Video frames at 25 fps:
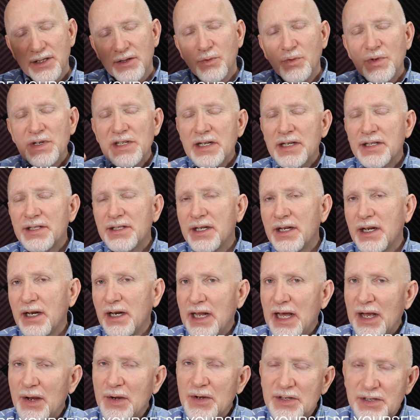And the reason I said
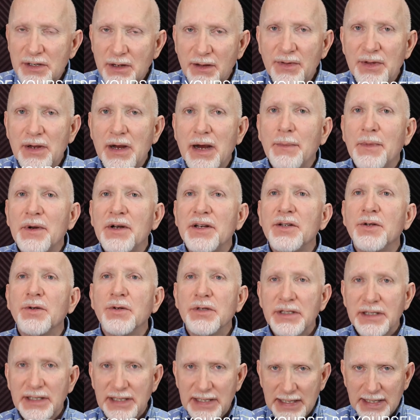allow yourself the
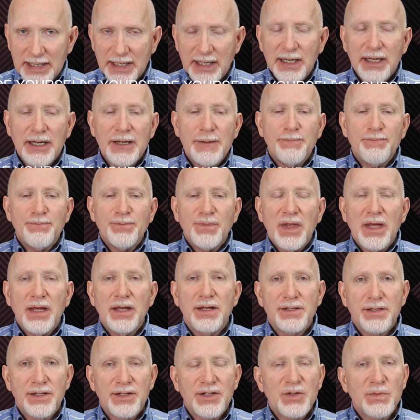opportunity
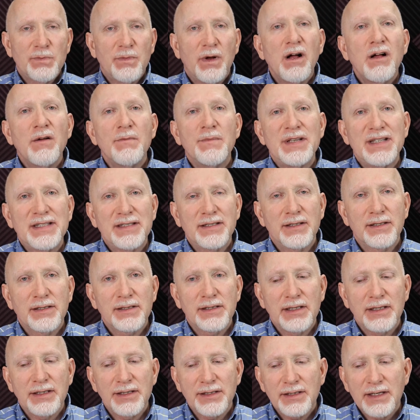is in small
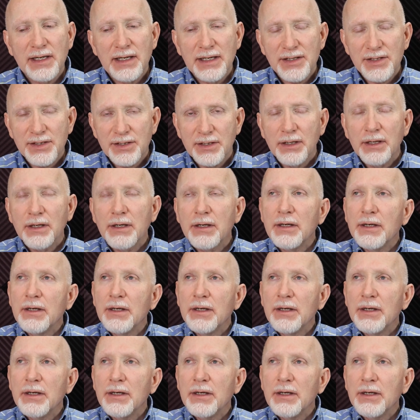businesses, it's,